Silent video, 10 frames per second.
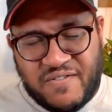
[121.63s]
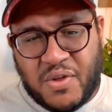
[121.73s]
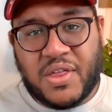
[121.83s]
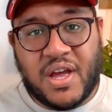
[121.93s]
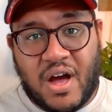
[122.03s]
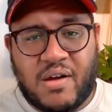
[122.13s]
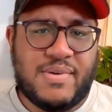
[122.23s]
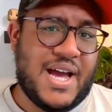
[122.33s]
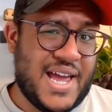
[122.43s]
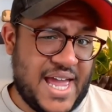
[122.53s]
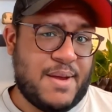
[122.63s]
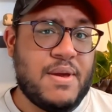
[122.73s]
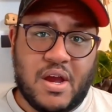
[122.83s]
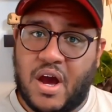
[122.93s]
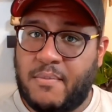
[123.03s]
though the combat can
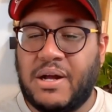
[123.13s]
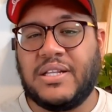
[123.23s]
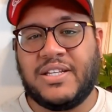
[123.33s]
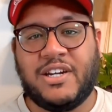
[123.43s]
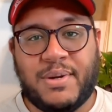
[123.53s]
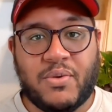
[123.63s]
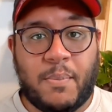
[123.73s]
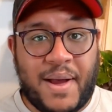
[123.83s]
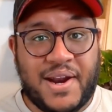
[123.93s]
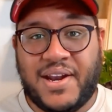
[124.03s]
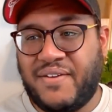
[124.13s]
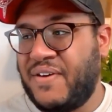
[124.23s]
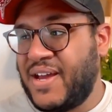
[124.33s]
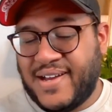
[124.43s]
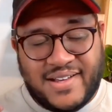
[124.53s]
become a little bit repetitive,
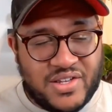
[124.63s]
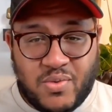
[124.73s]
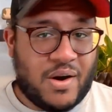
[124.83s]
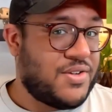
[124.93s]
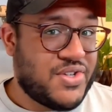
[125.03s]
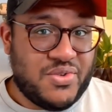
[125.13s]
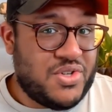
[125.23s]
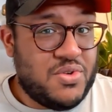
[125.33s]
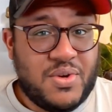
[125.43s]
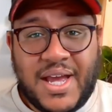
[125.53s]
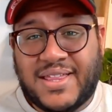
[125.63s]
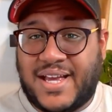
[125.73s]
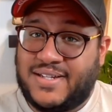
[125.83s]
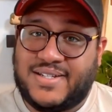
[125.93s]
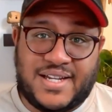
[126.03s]
you also do get
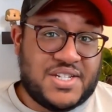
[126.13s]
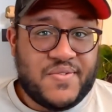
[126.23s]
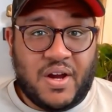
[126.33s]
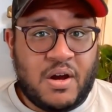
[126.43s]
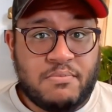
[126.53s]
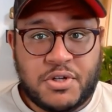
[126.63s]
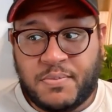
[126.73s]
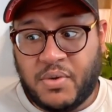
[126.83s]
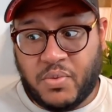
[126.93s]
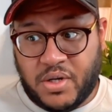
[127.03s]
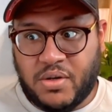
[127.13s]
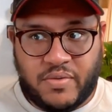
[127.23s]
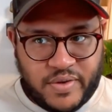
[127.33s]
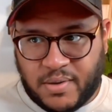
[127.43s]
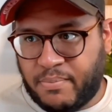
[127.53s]
that sense of accomplishment when you
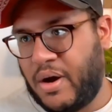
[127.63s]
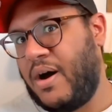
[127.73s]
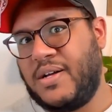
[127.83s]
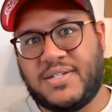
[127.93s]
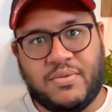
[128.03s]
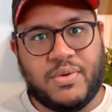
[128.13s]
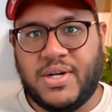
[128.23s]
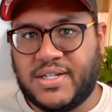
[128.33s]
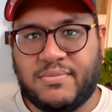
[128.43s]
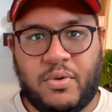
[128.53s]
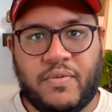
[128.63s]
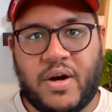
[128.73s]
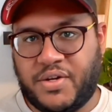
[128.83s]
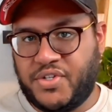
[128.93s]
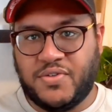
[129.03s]
defeat a boss and when you get to move
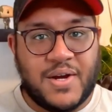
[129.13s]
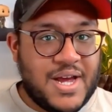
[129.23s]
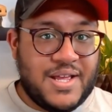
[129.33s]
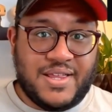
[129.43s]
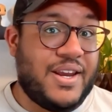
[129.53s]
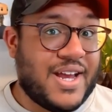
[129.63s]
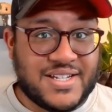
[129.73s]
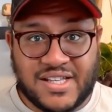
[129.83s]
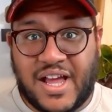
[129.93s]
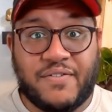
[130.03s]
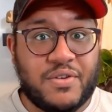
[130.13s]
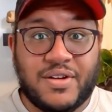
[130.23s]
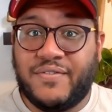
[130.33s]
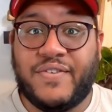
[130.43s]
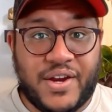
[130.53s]
on to the next level
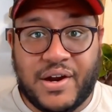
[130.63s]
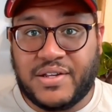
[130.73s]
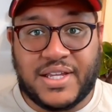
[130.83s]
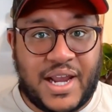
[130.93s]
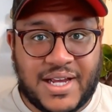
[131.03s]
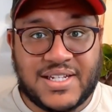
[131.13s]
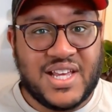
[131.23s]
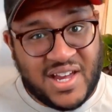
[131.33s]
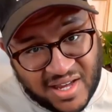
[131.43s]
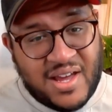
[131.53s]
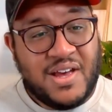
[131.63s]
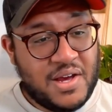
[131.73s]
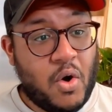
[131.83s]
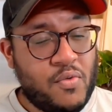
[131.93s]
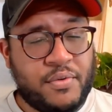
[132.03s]
and figure out the next thing.
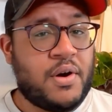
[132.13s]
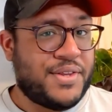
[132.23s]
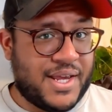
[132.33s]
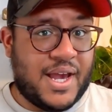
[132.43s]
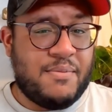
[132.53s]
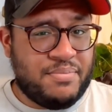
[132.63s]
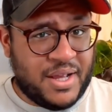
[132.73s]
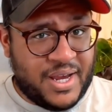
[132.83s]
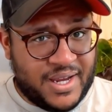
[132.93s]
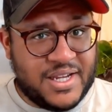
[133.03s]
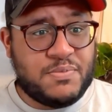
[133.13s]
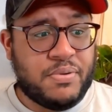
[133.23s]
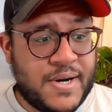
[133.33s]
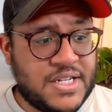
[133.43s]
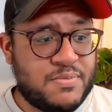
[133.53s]
Overall, the gameplay is
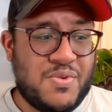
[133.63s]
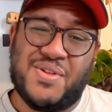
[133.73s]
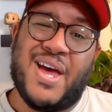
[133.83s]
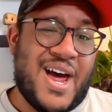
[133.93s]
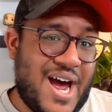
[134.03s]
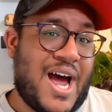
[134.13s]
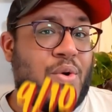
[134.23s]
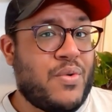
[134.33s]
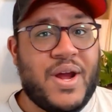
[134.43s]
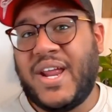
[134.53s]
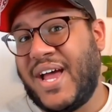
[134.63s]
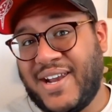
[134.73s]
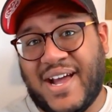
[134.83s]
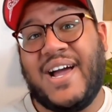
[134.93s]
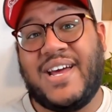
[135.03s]
pretty smooth. I would rate it a
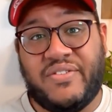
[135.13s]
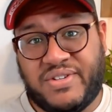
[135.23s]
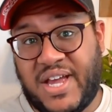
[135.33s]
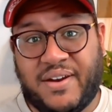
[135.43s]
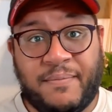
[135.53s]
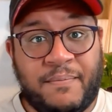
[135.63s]
9 out of 10.